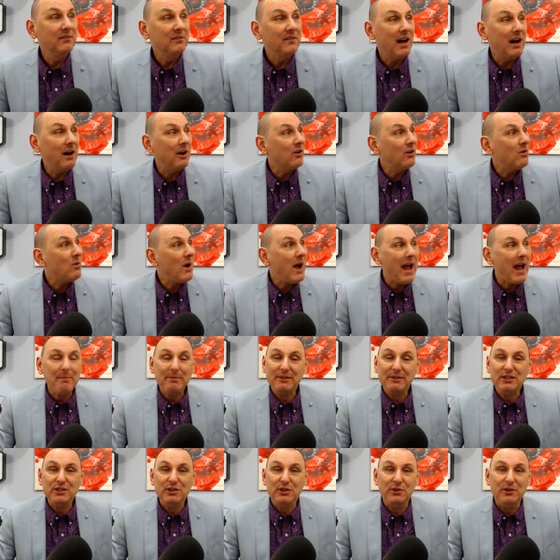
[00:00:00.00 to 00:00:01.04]
I'm quite
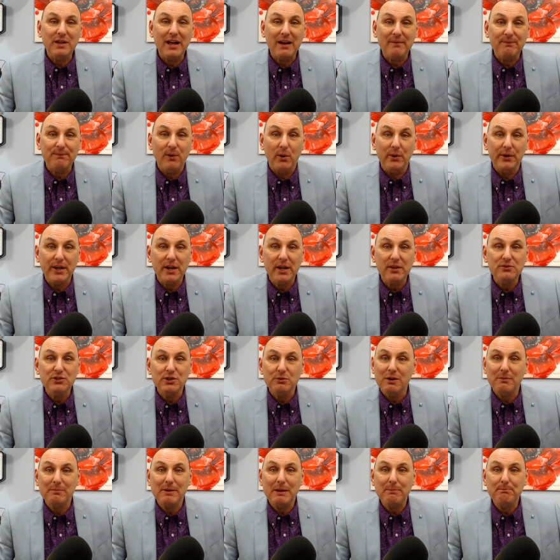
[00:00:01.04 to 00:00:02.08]
happy to do that for you. Do you
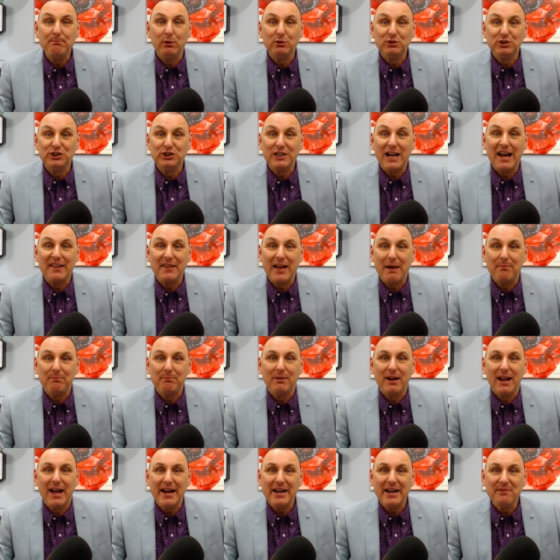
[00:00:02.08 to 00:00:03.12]
want to be pushed out that
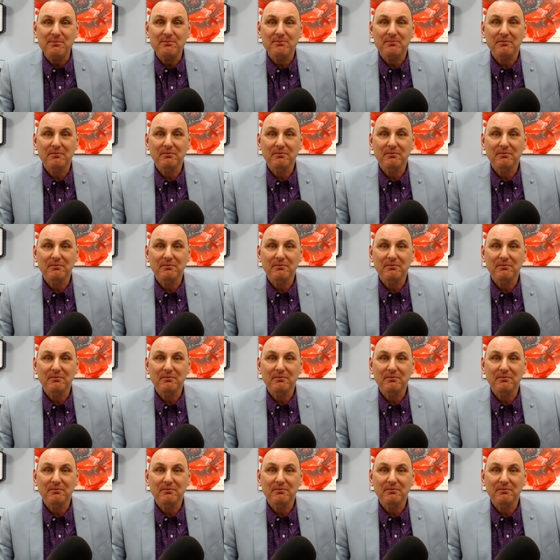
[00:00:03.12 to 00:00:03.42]
plane?